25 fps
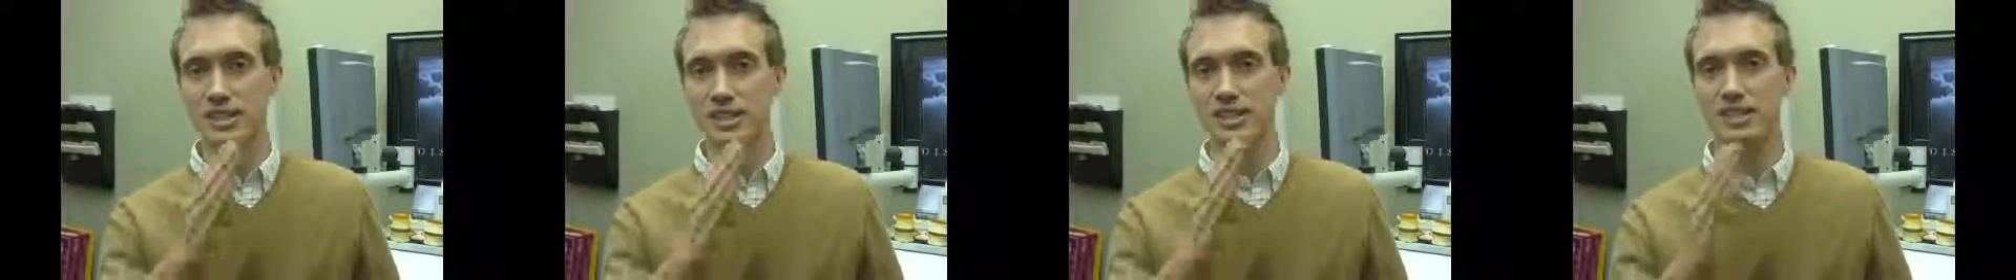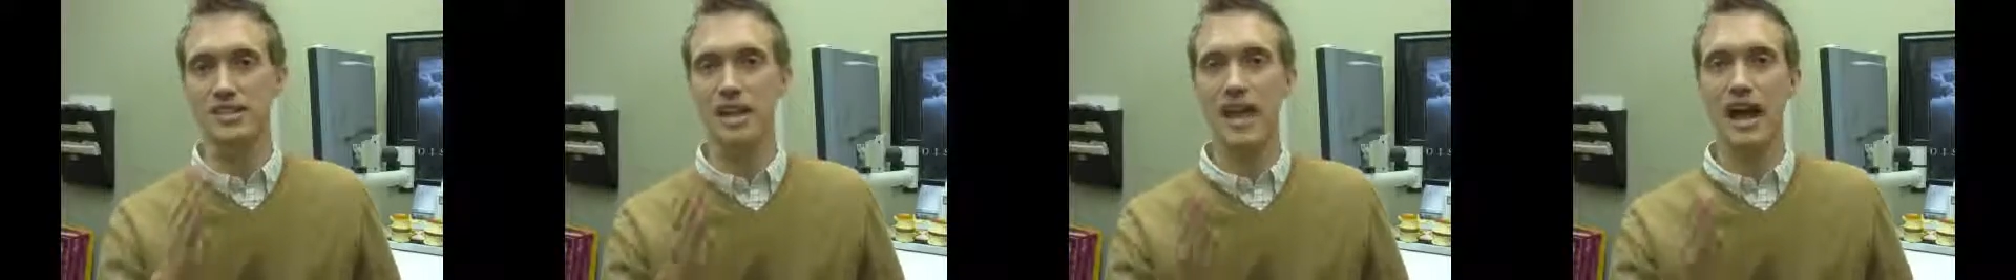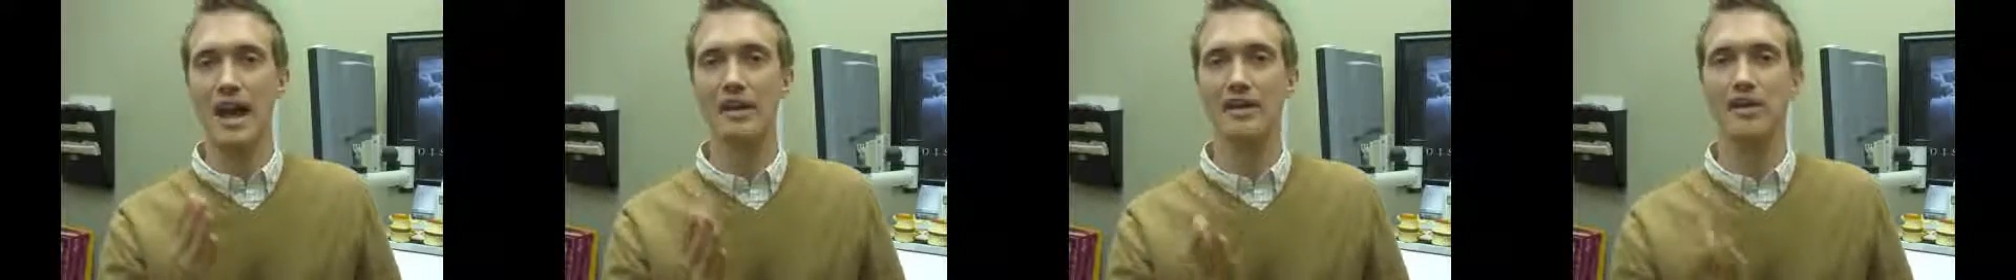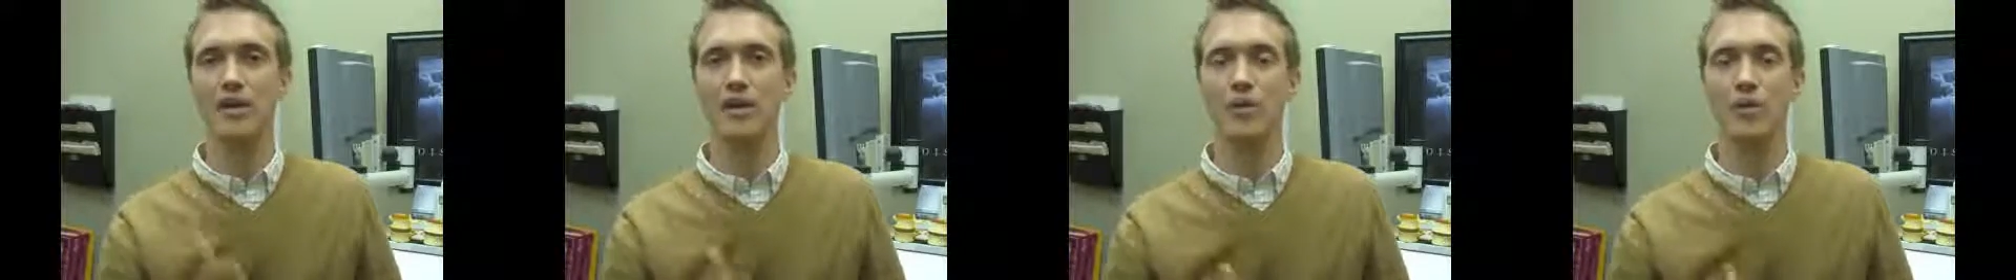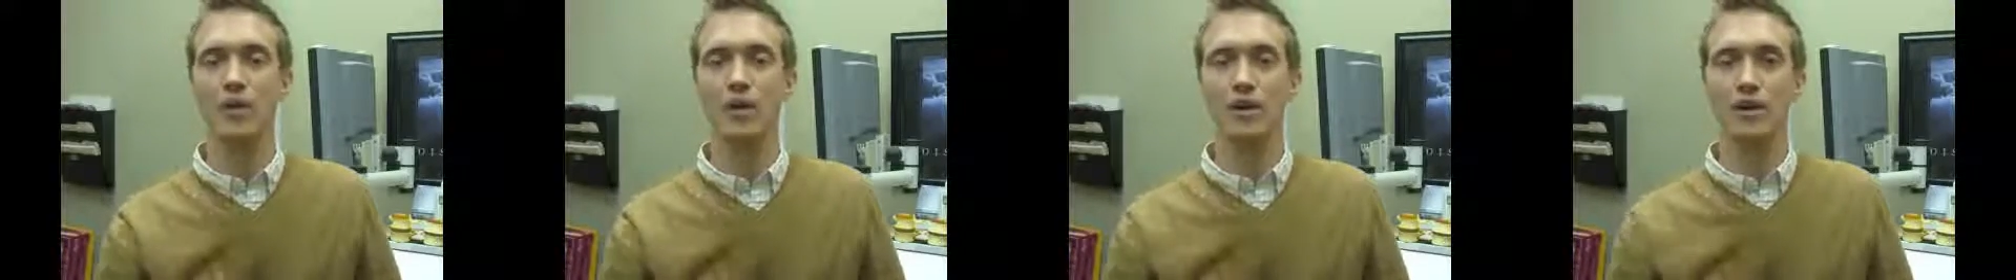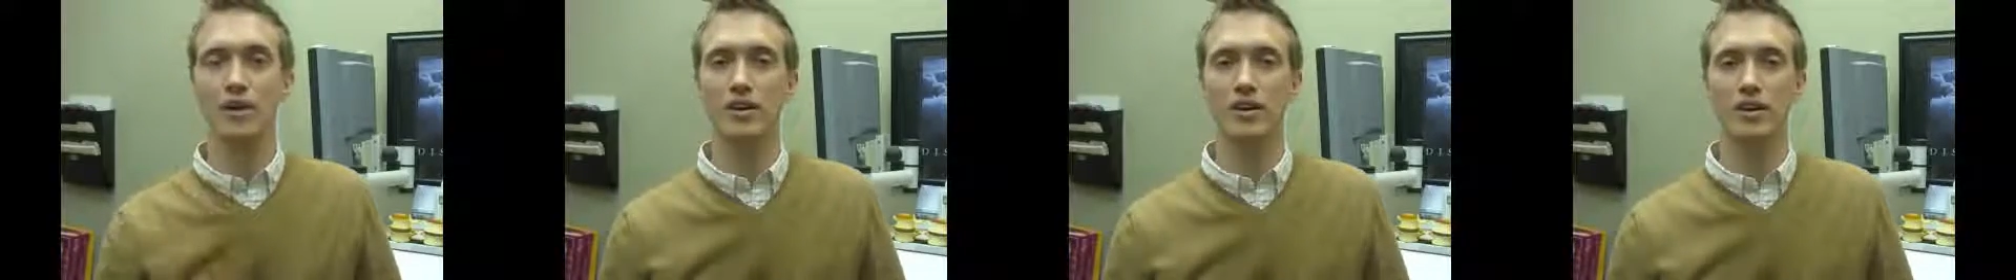exactly
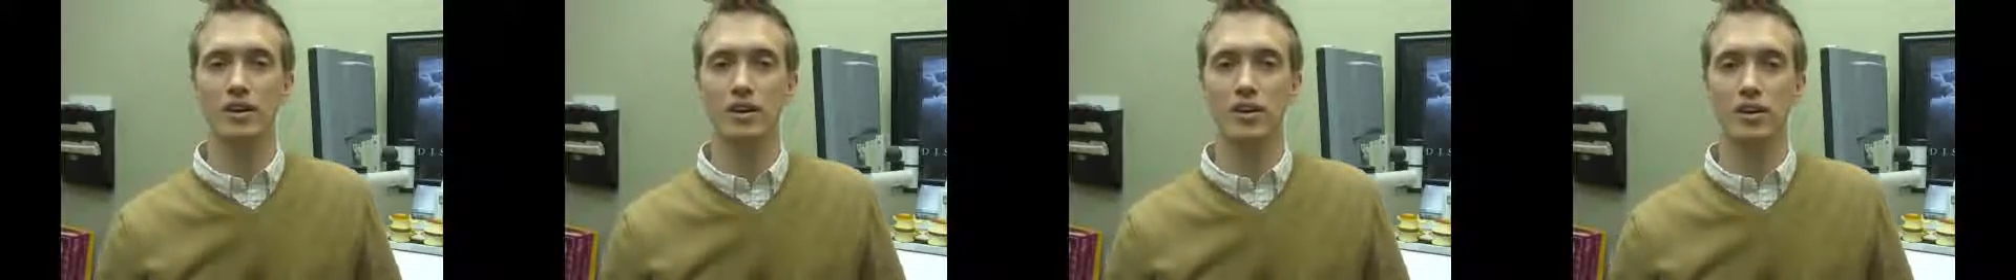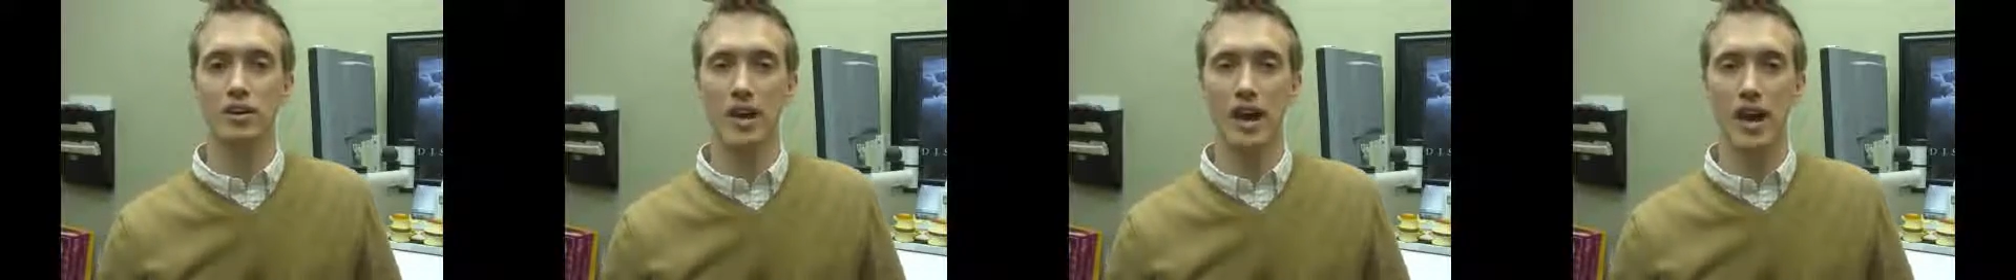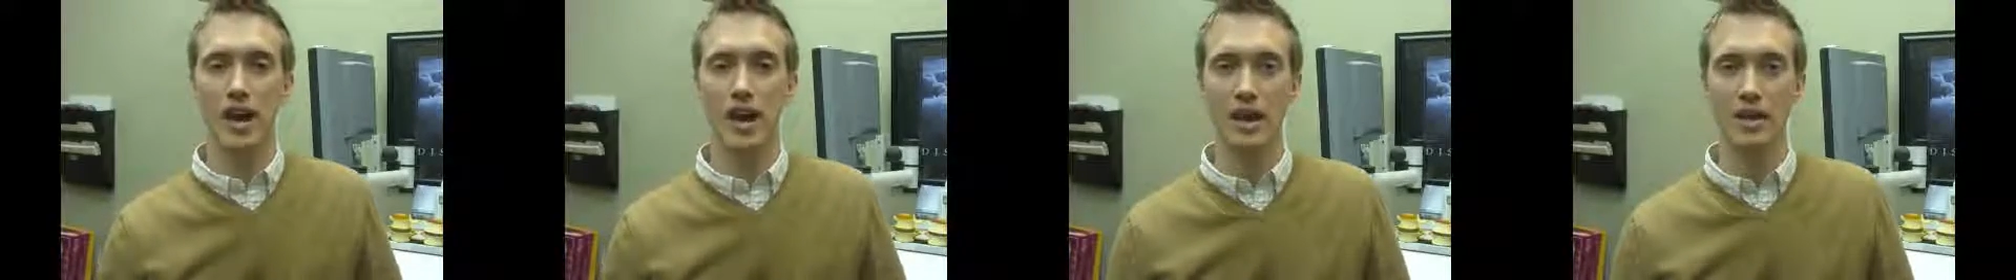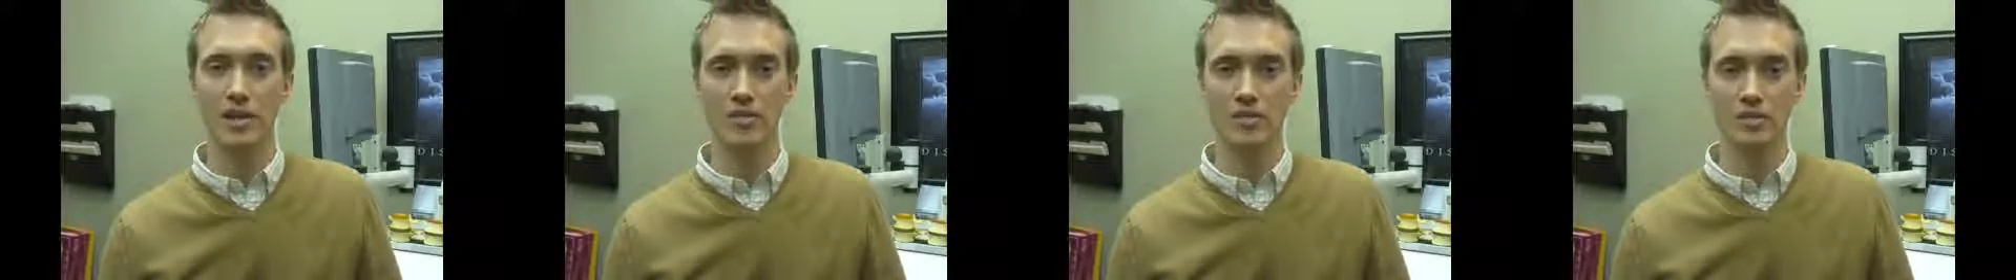where you're at.